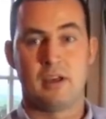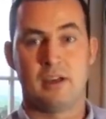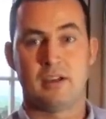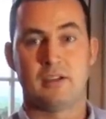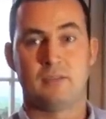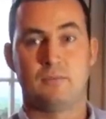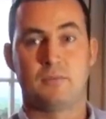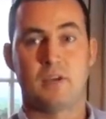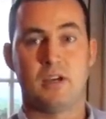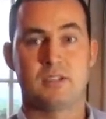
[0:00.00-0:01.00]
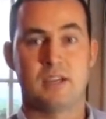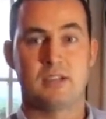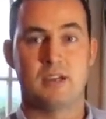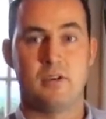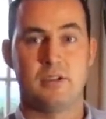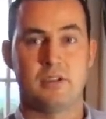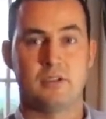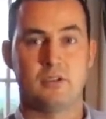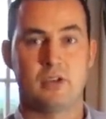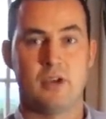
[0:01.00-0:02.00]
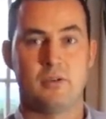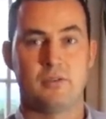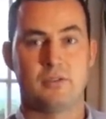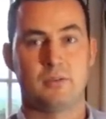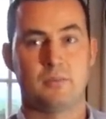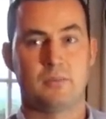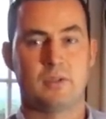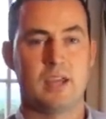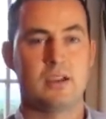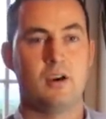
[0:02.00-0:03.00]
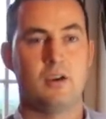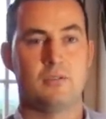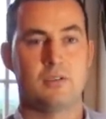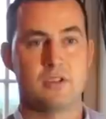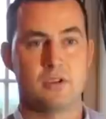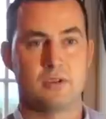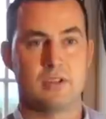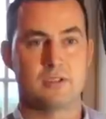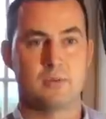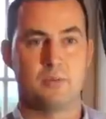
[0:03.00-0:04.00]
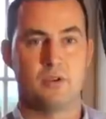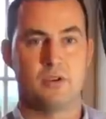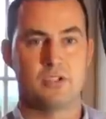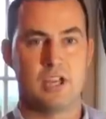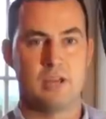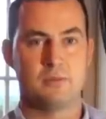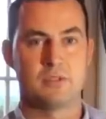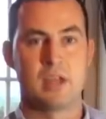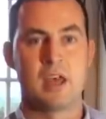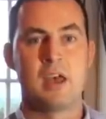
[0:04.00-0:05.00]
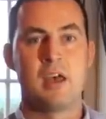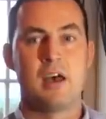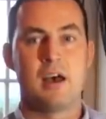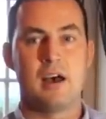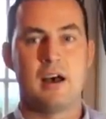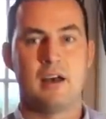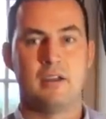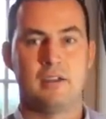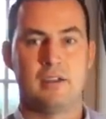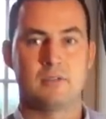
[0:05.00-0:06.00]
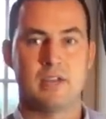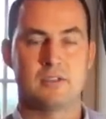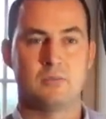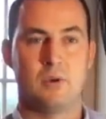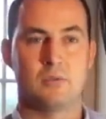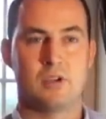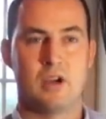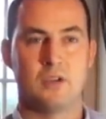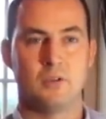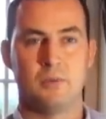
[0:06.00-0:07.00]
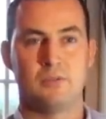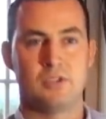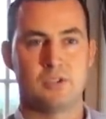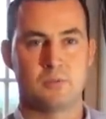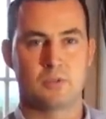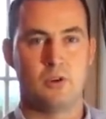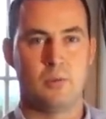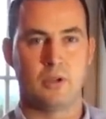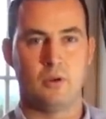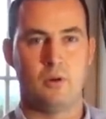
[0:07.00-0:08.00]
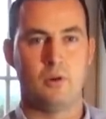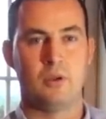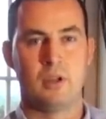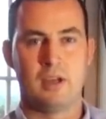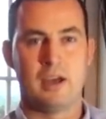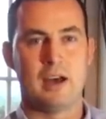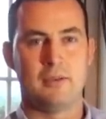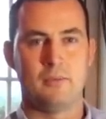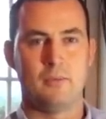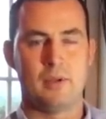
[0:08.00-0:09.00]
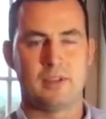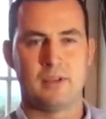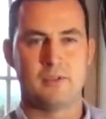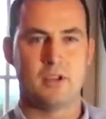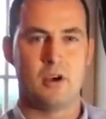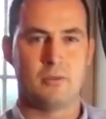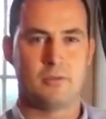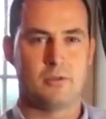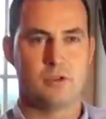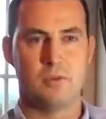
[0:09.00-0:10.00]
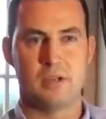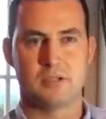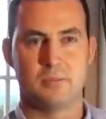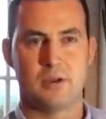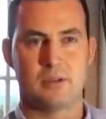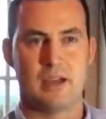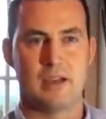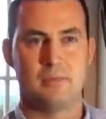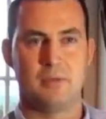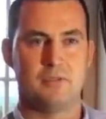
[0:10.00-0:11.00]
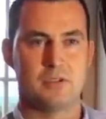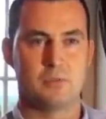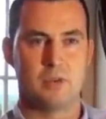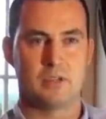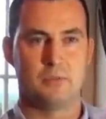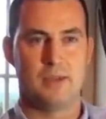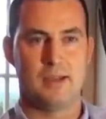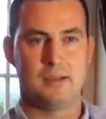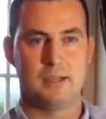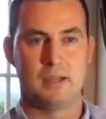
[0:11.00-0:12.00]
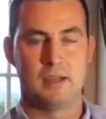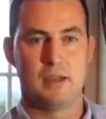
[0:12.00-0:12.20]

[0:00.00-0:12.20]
I got got sit down into the dugout. They called the physio, that's my brother James, and he was asking what was wrong and what my vision was coming and going. And with that, I was talking for a few minutes about that, and my vision went completely.